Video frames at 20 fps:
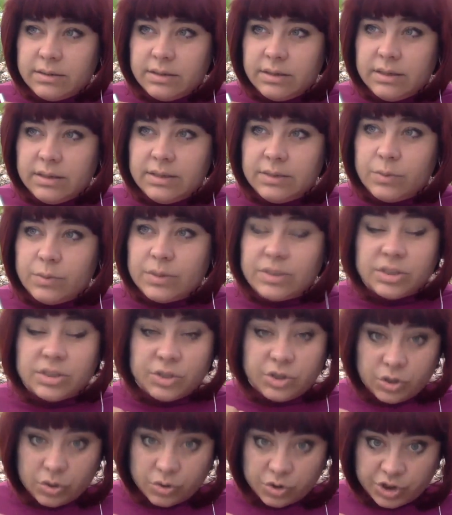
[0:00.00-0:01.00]
it was
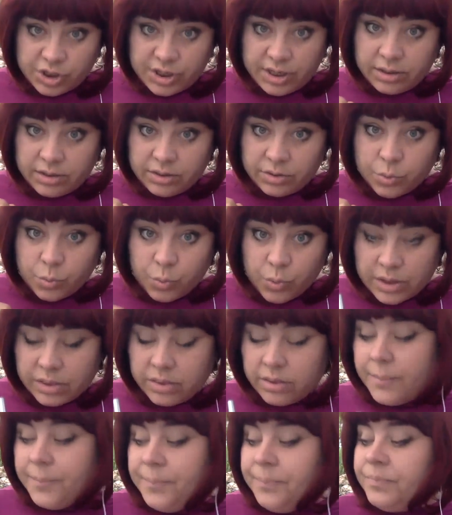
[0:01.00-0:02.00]
associated
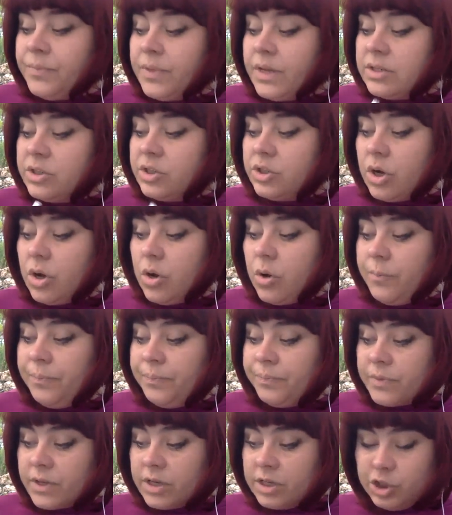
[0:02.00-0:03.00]
with. So
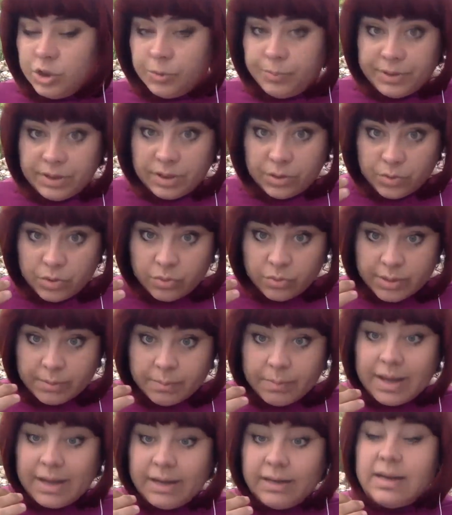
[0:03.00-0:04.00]
Jupiter will
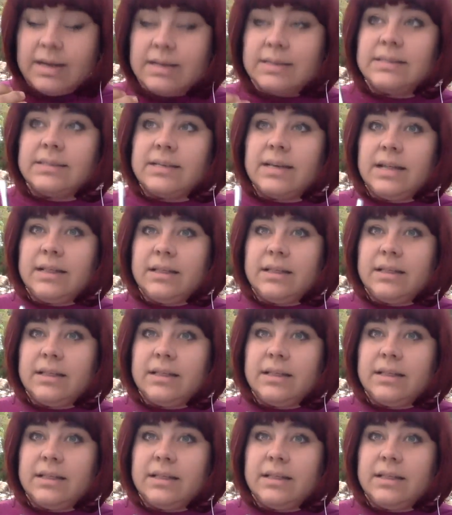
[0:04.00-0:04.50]
remind us